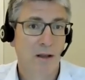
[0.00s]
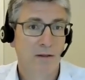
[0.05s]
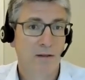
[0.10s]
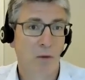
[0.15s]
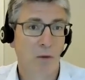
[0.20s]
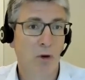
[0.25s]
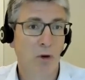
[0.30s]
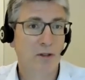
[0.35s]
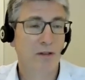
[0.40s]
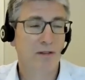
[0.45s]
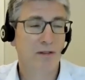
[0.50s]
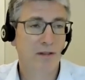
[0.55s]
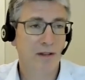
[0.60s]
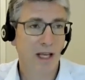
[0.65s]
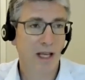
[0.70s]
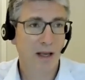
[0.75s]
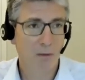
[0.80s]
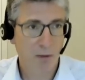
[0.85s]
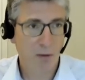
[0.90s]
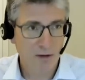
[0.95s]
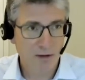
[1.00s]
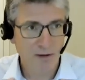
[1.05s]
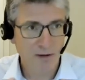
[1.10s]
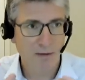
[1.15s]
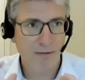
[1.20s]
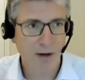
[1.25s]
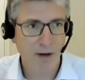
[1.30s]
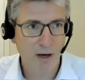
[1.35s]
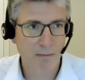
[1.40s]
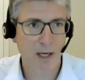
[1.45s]
So what does the what does
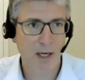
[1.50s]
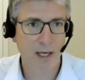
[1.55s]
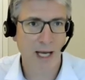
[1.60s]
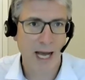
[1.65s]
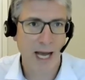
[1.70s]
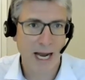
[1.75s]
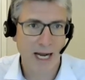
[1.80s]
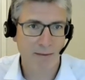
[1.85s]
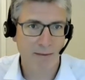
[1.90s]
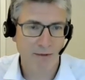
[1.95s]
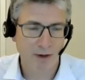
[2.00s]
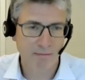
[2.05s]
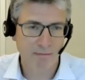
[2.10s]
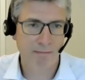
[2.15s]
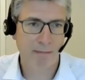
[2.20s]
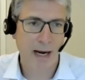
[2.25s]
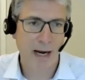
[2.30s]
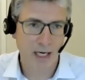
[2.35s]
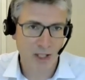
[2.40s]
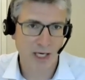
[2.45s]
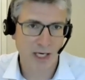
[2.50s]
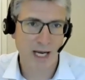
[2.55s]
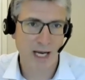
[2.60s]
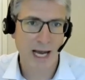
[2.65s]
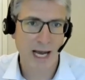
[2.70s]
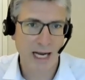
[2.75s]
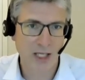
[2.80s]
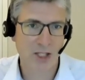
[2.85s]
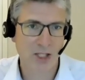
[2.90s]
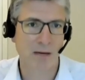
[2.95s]
the fund, manager fund manager
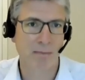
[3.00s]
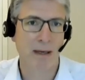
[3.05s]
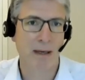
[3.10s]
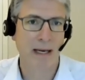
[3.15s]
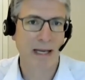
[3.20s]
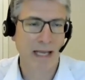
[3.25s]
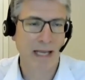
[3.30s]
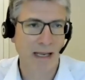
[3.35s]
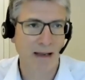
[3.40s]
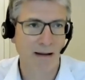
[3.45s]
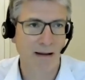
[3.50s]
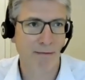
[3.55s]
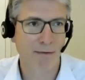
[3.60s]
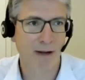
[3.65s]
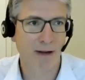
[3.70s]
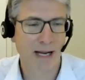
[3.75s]
actually believe,